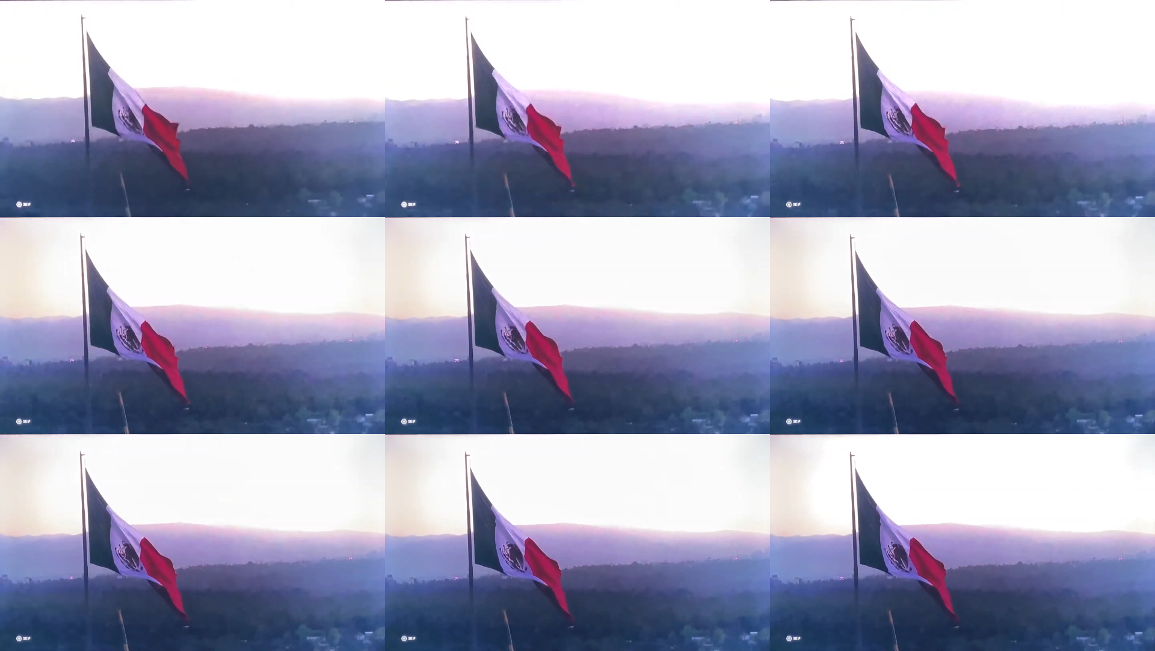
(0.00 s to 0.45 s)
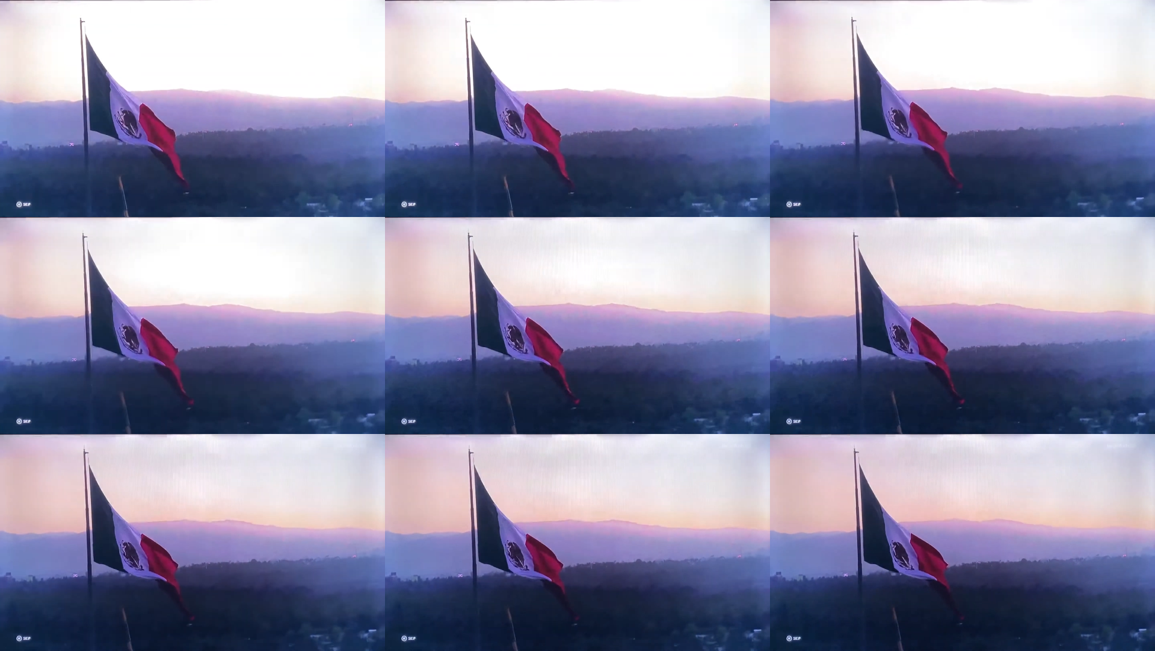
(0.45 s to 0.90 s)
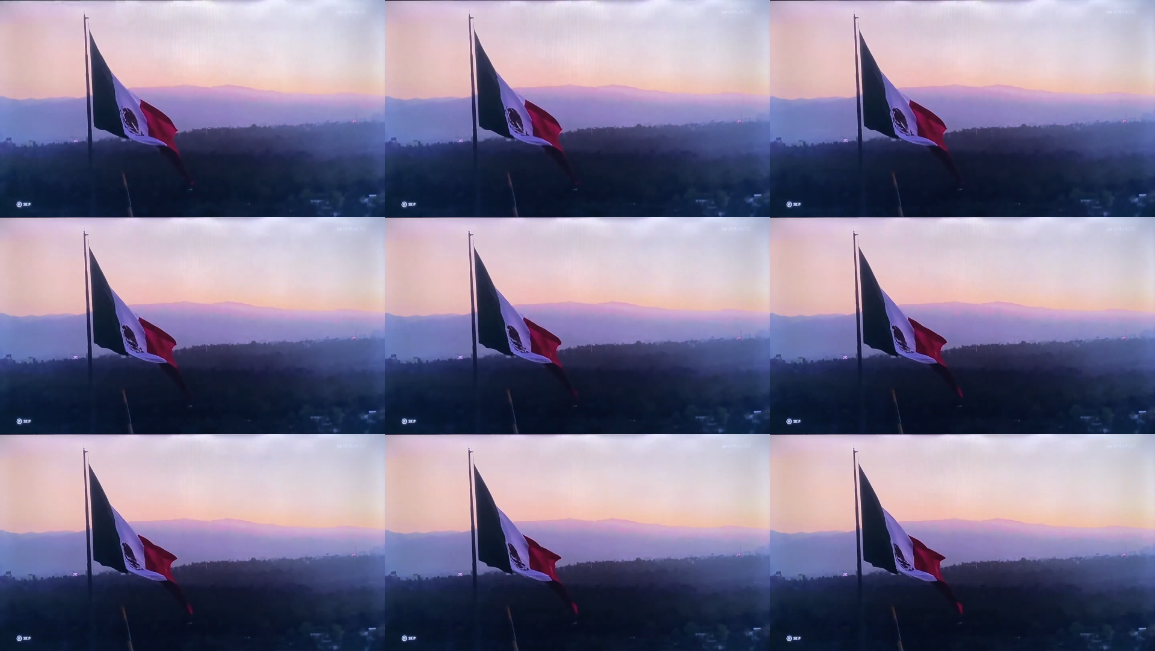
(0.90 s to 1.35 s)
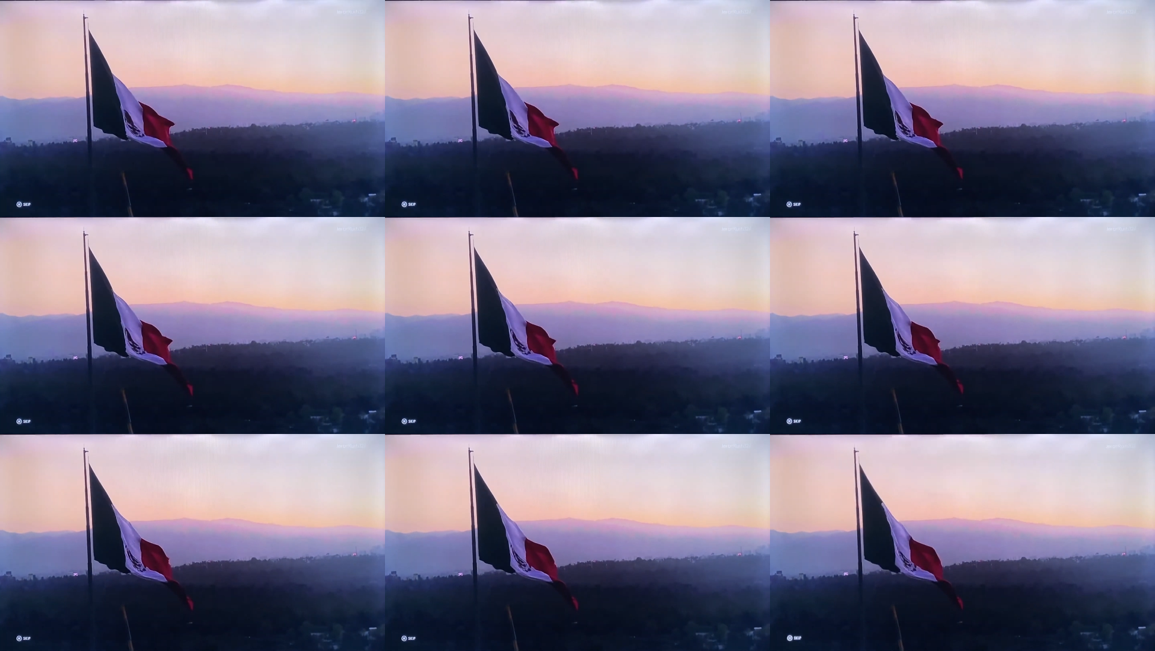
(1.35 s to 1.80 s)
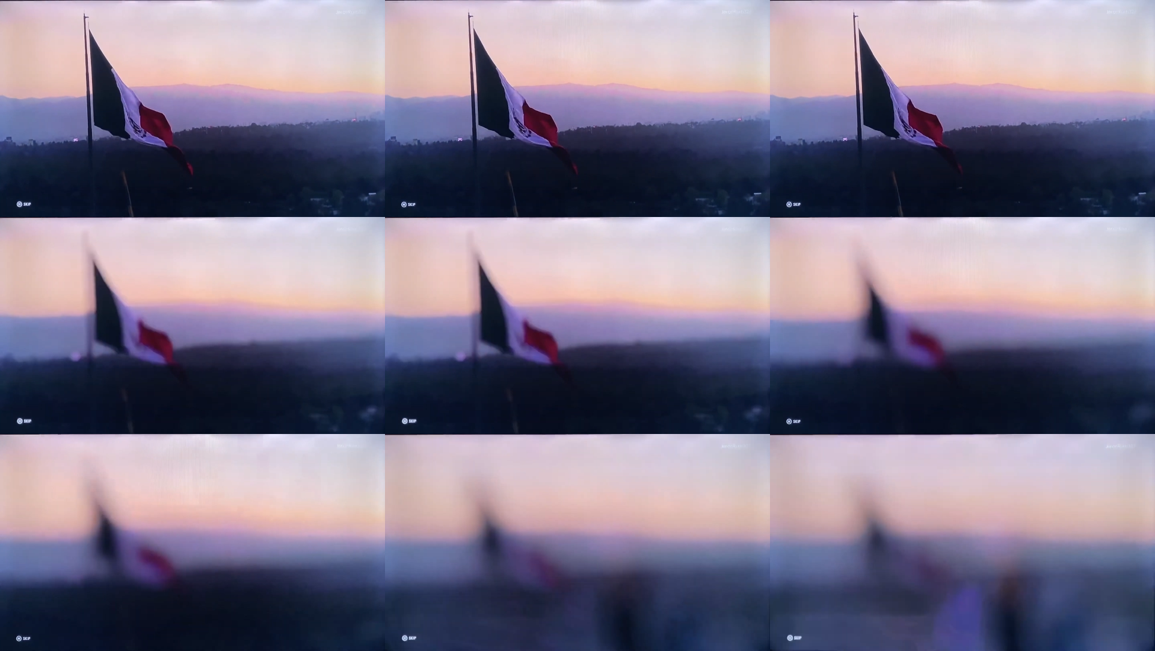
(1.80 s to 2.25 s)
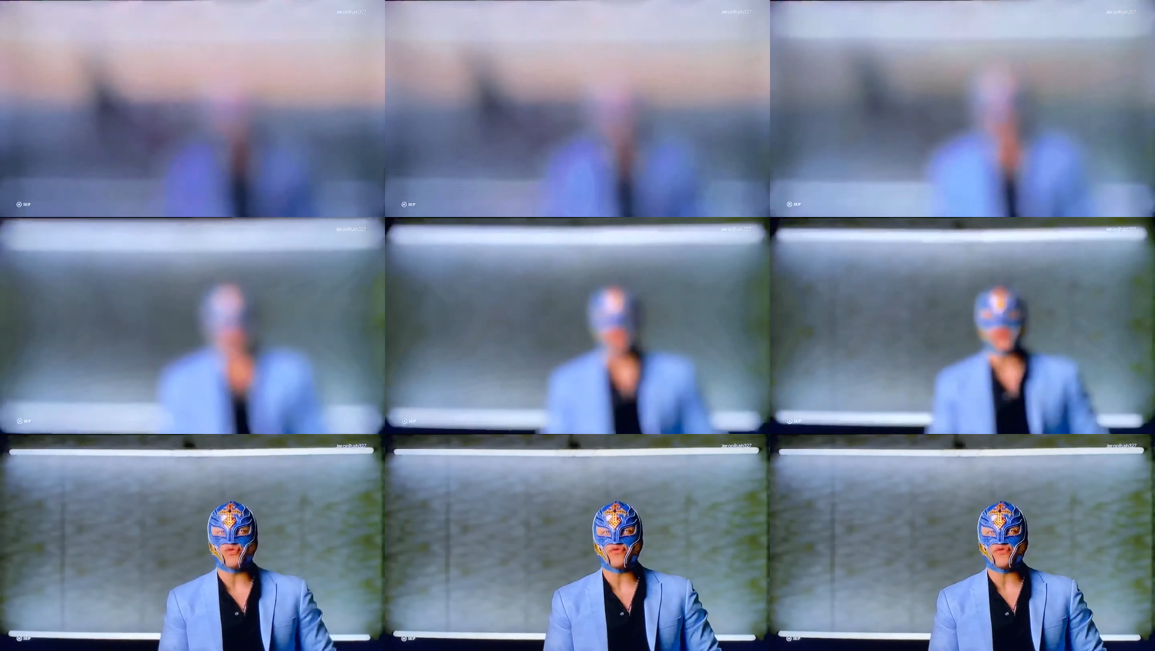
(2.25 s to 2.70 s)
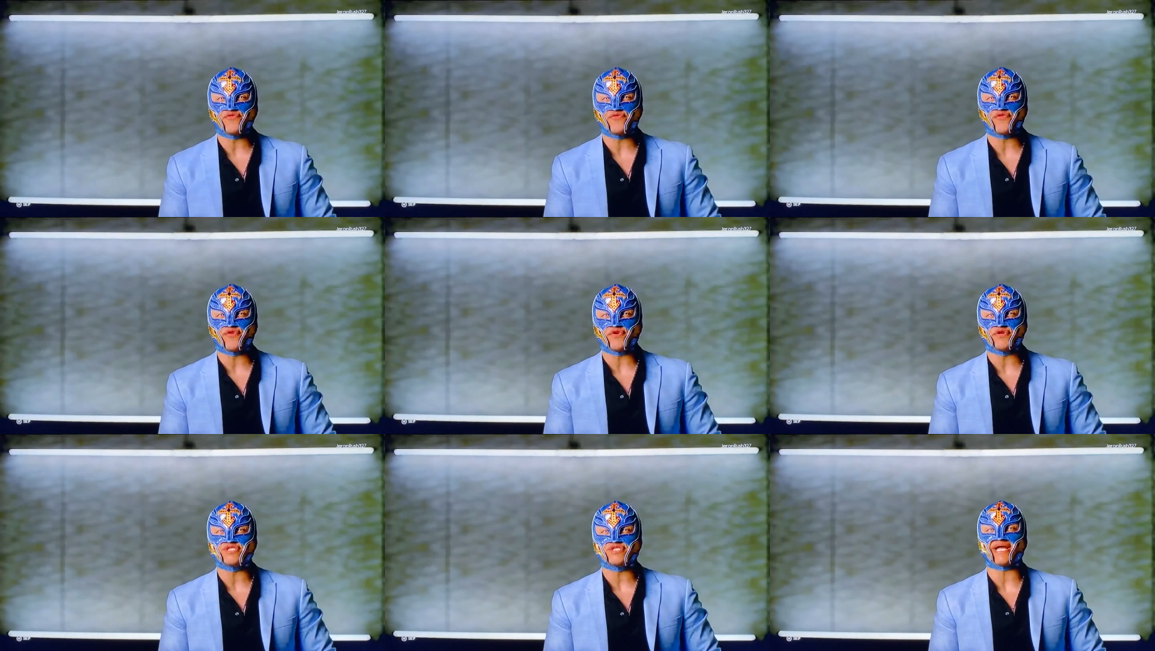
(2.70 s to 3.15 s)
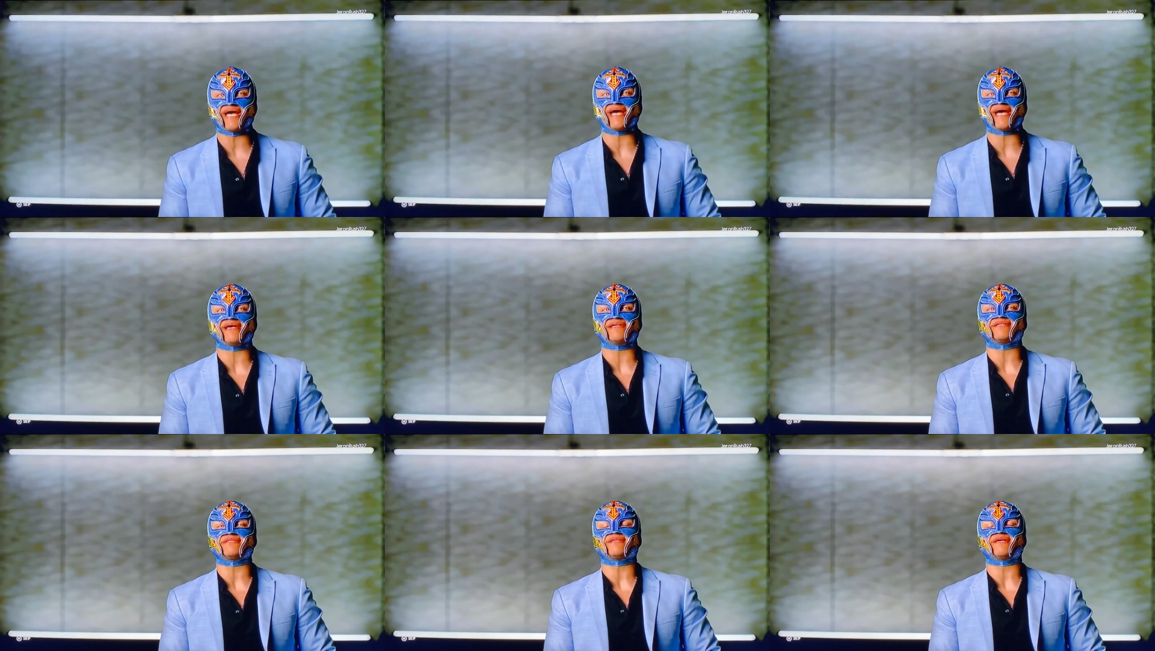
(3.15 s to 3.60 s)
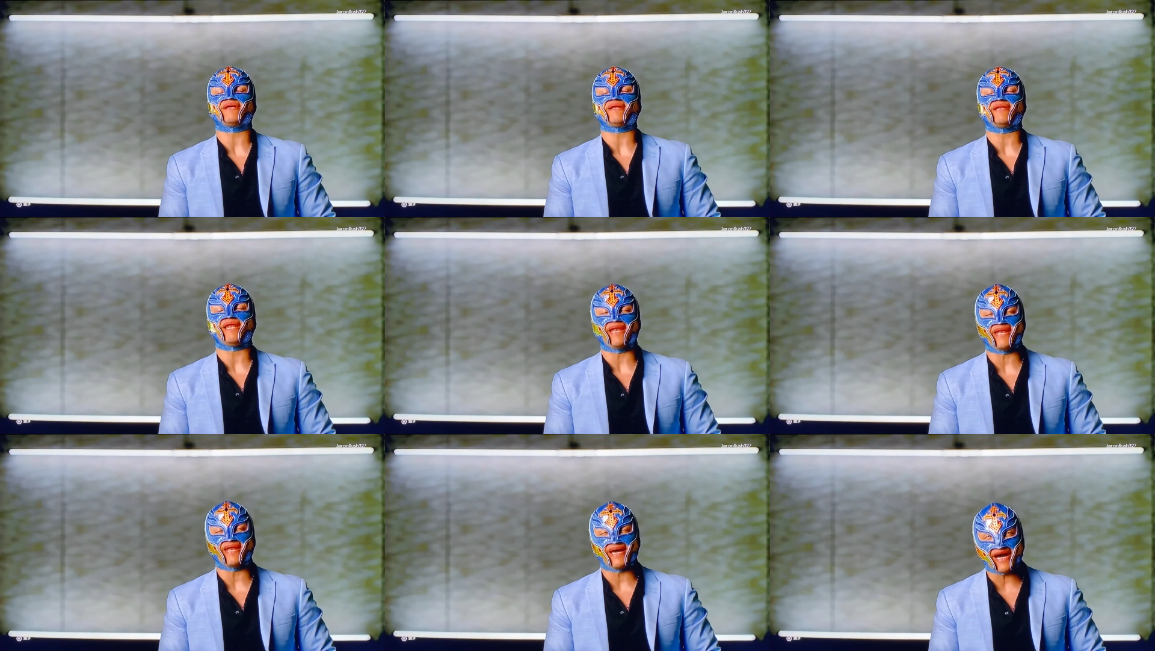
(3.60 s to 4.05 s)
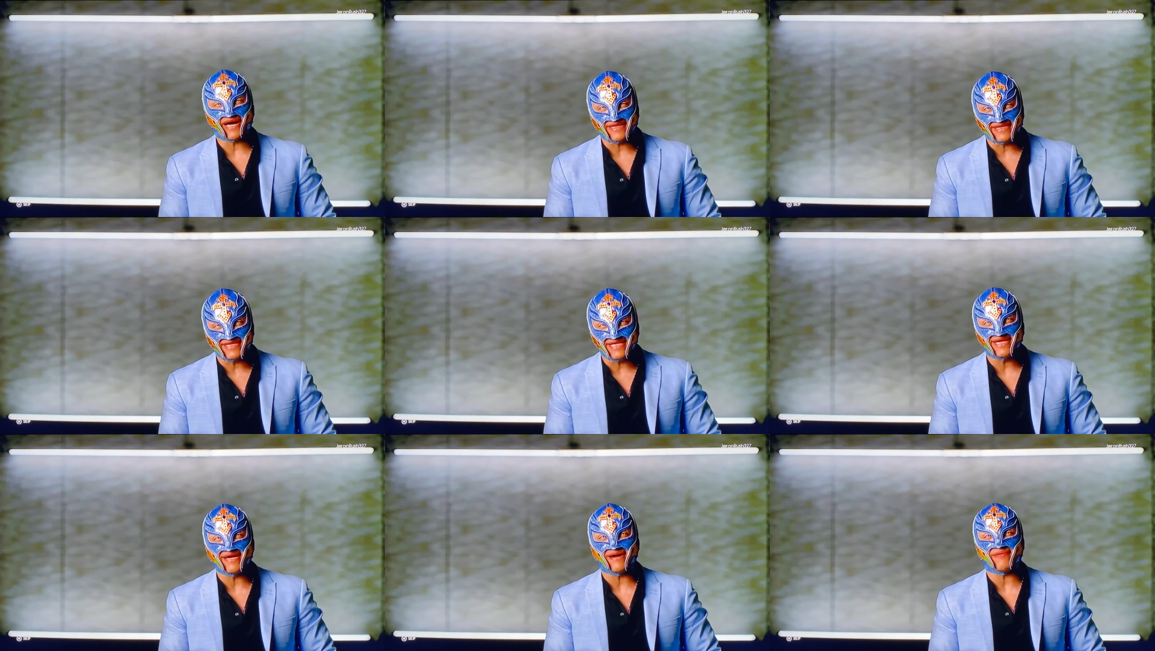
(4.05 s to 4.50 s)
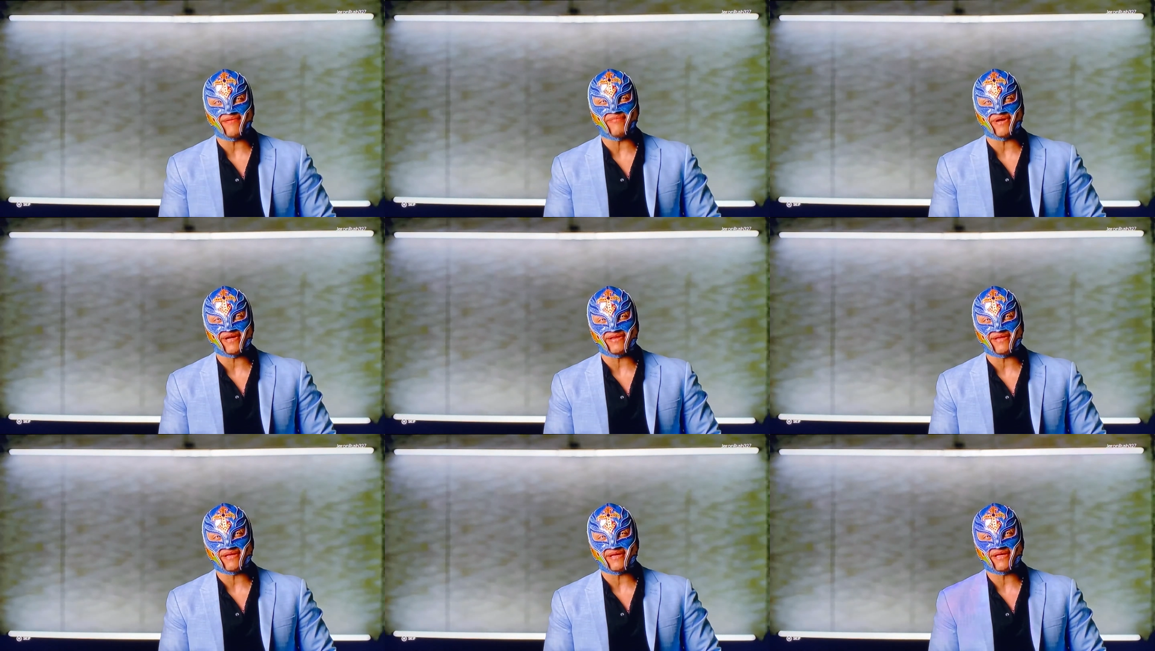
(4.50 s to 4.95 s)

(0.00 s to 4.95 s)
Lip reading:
Nobody's mouth can be seen.